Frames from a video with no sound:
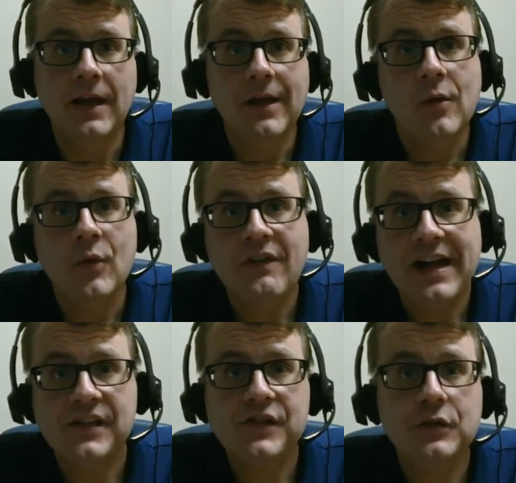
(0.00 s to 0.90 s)
We've
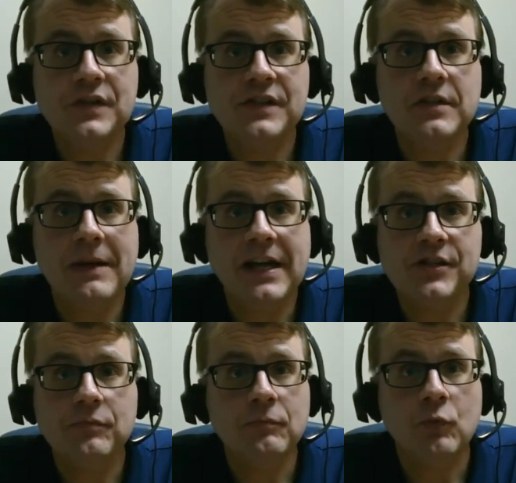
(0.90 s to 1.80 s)
had students in the
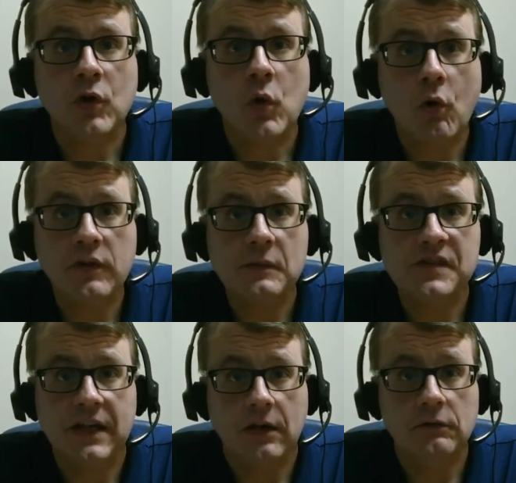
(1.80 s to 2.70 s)
past record
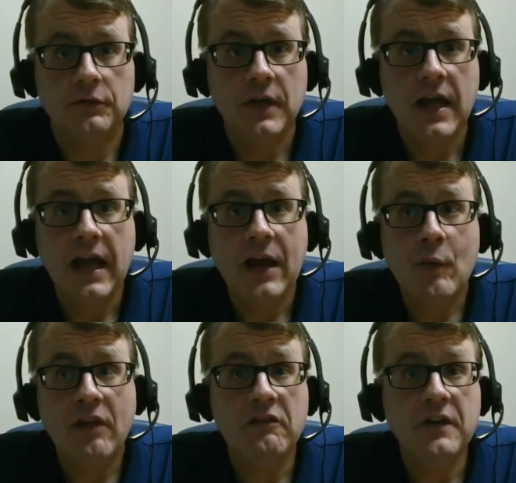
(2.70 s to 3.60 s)
themselves, and
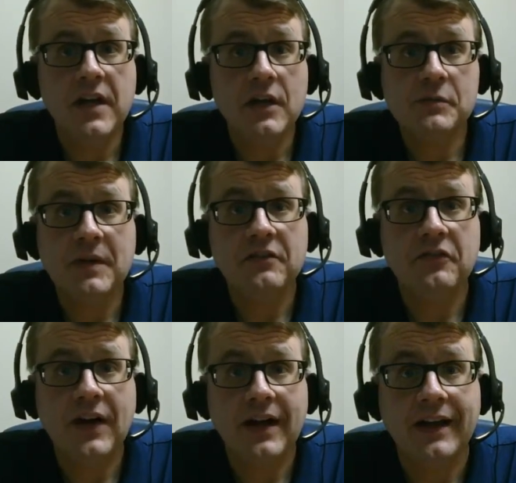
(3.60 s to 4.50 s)
while the video's been
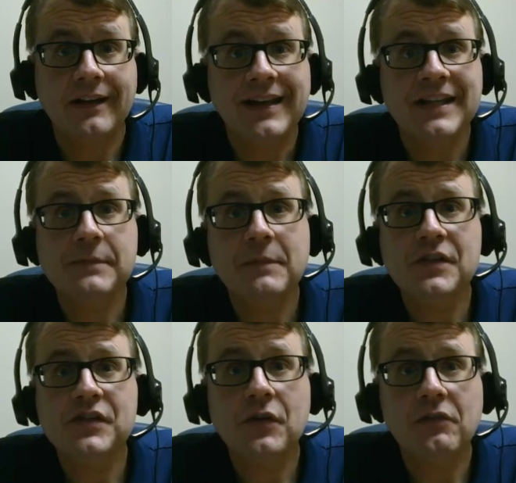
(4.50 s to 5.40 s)
fine, it's been
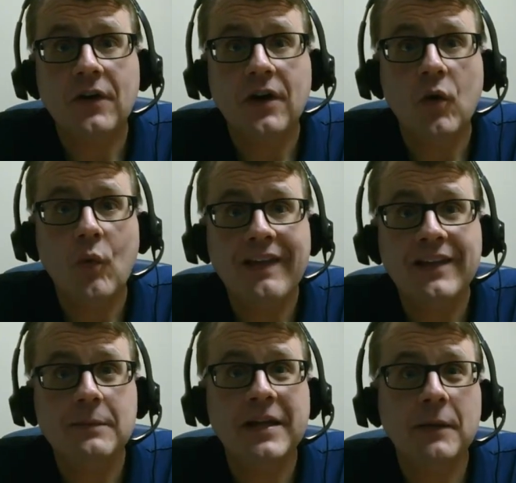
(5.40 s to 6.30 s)
so far away that
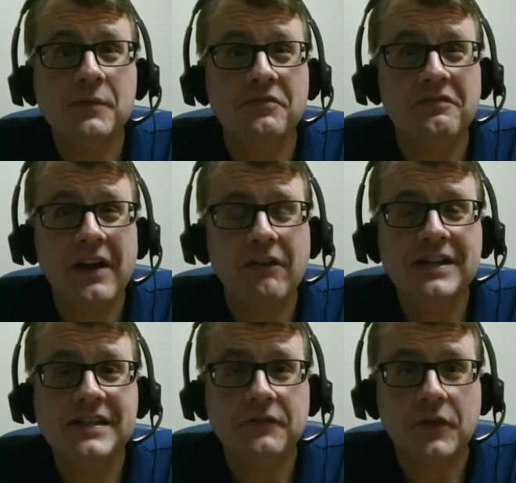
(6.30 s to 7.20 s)
it becomes very
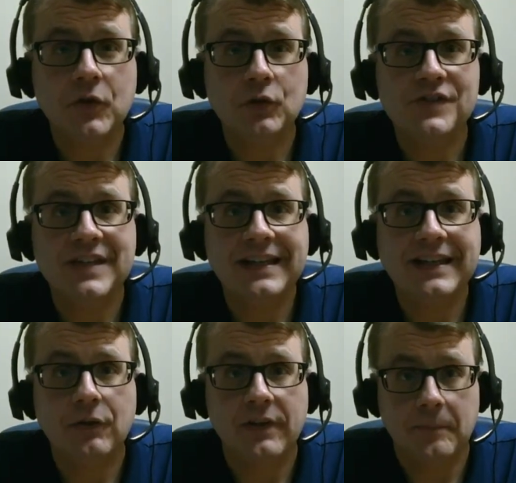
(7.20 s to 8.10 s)
difficult to
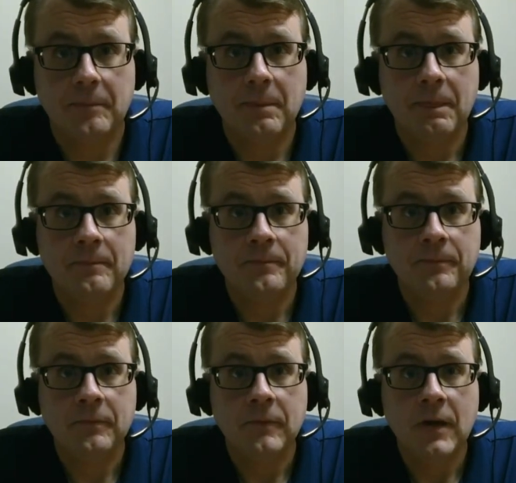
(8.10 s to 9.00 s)
hear them.
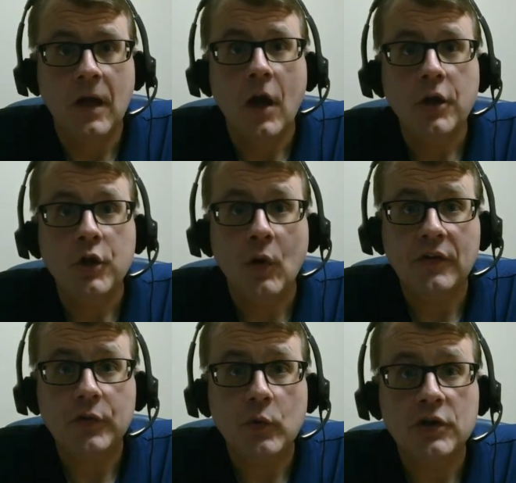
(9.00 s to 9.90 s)
You
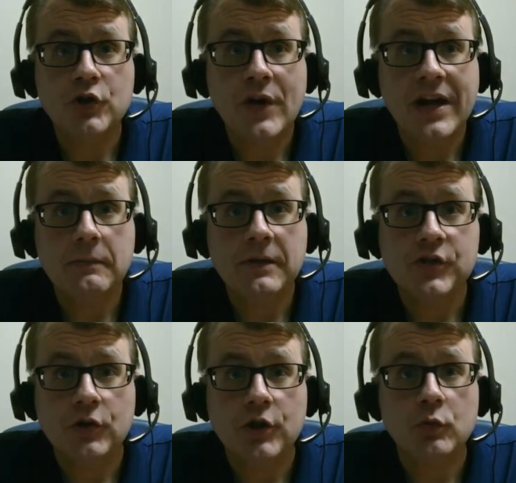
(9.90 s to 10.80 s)
also want to try to be
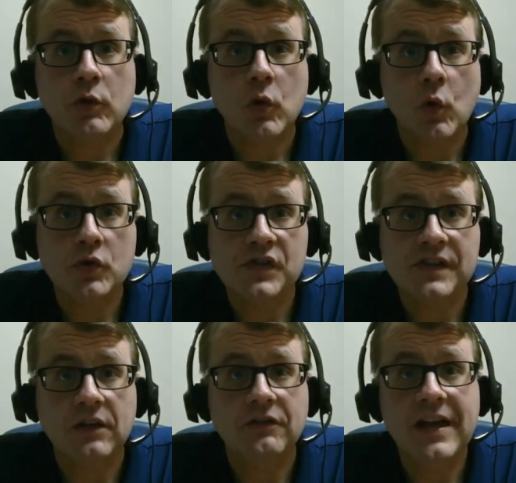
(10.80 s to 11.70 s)
sure you record
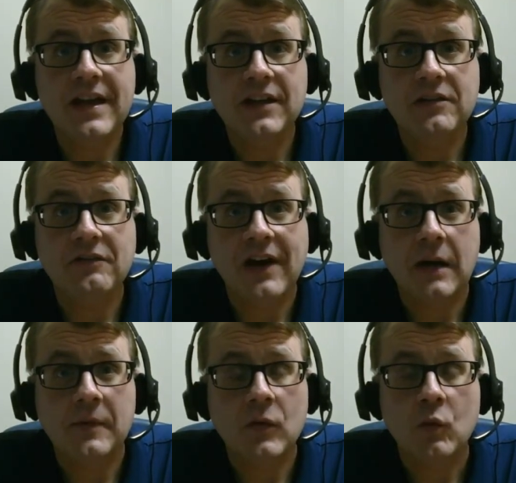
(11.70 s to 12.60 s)
yourself in an
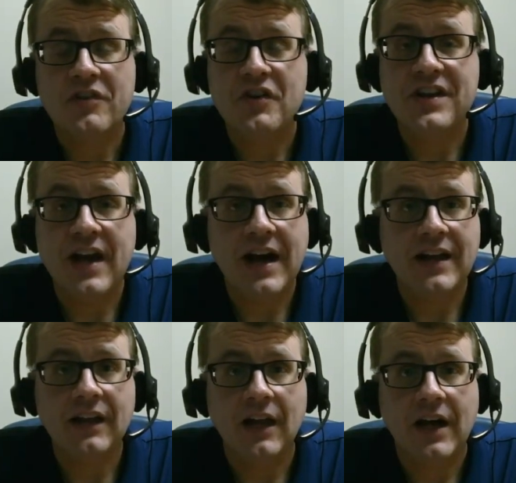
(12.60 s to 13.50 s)
environment with not a
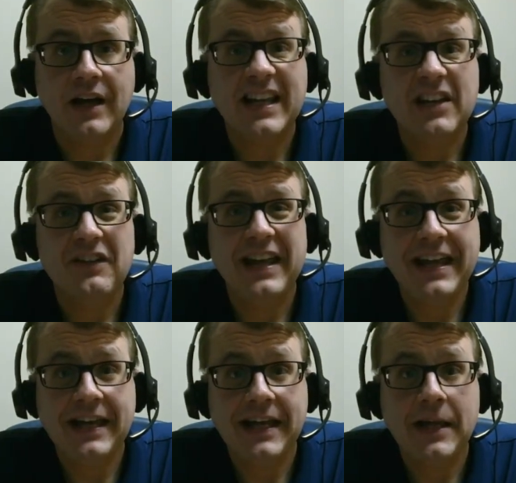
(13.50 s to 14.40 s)
lot, if
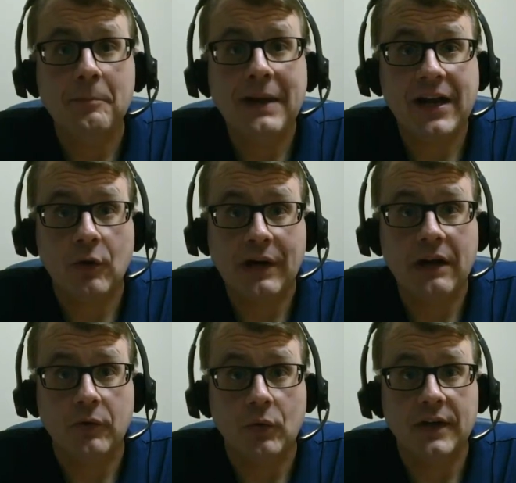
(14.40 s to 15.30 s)
any, background
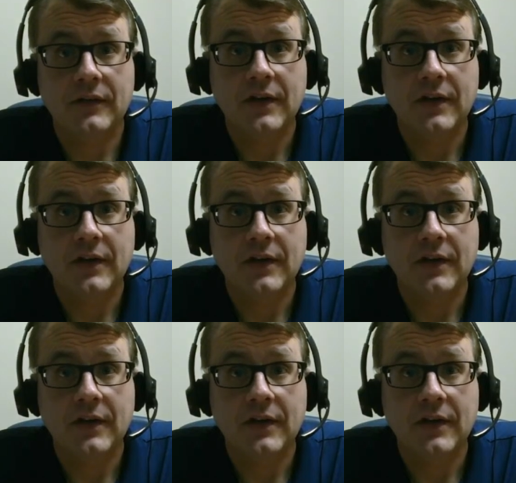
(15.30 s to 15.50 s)
noise.